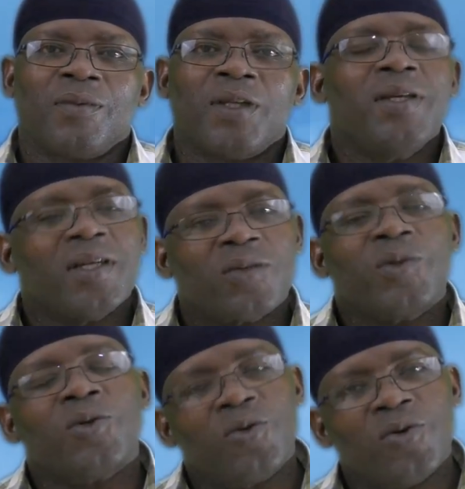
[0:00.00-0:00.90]
Yes, we
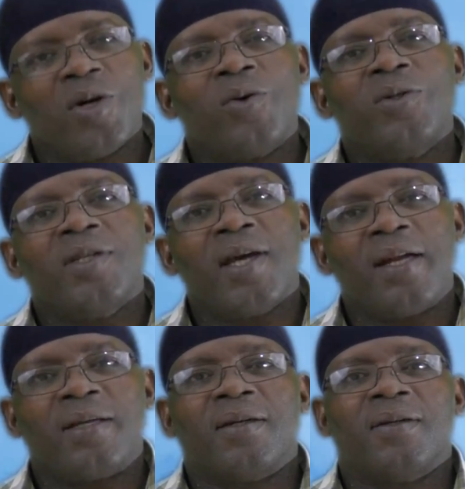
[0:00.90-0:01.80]
could grow our own
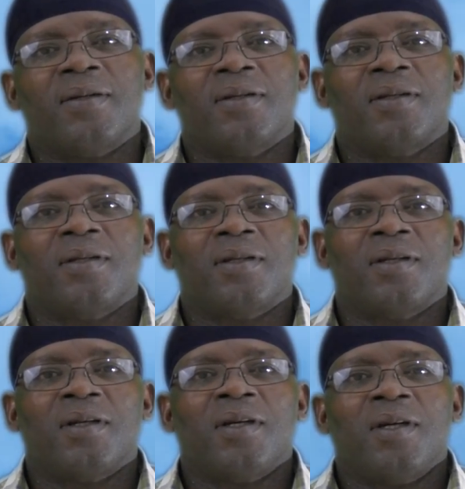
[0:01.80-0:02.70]
garlic.
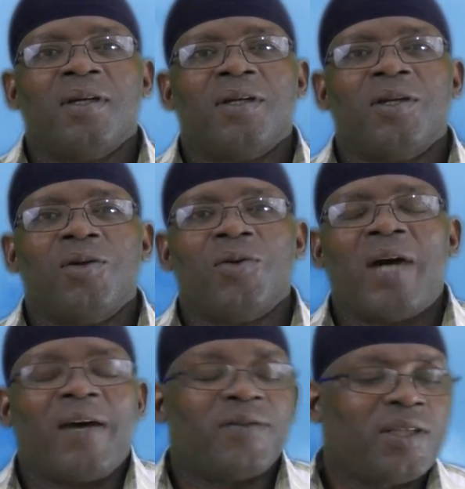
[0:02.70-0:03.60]
You know,
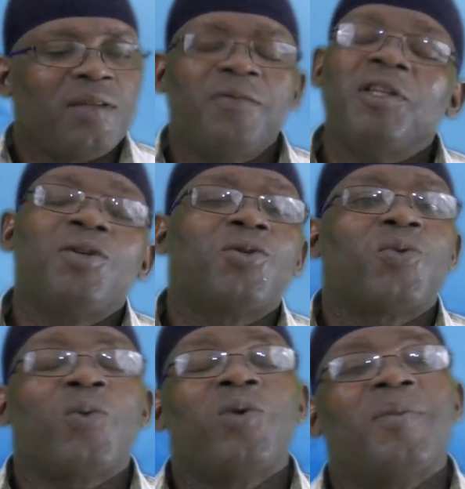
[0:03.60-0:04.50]
I've seen videos
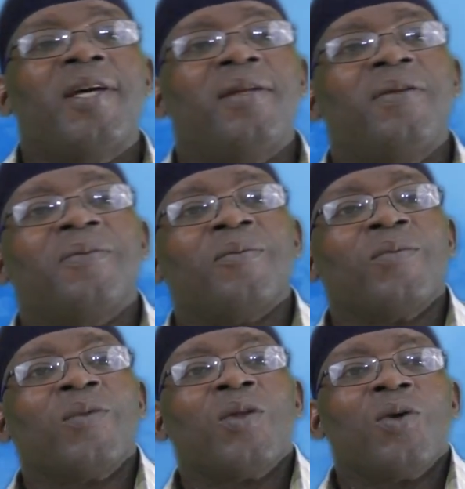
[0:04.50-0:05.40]
where
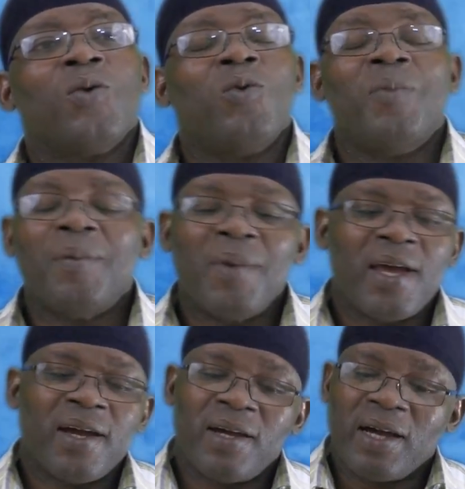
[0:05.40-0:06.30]
women buy
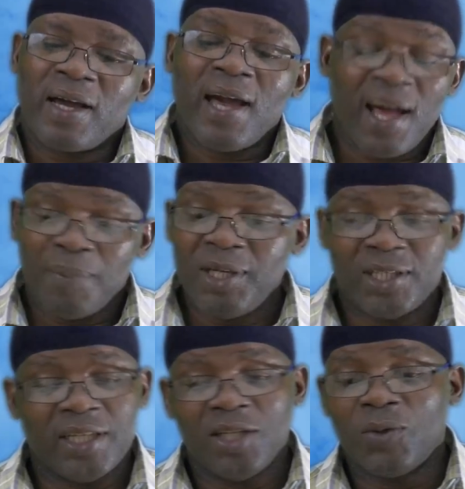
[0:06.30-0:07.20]
a cabbage
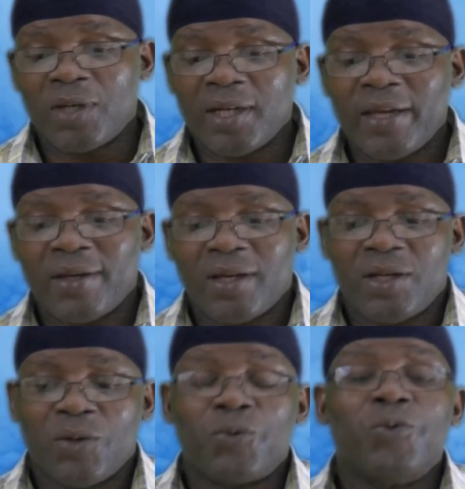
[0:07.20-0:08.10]
and it's looking like
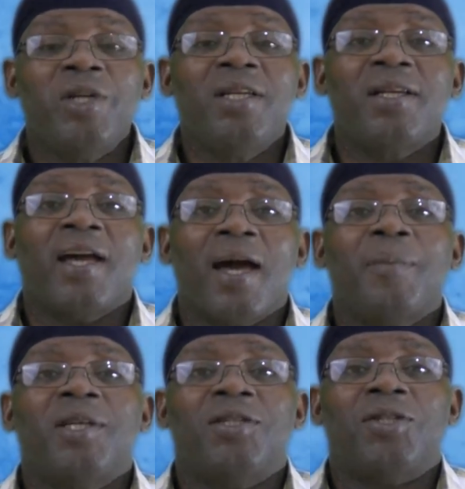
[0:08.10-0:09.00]
real
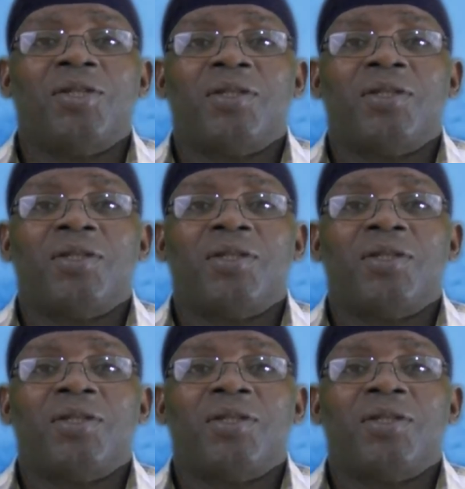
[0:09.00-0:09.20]
cabbage.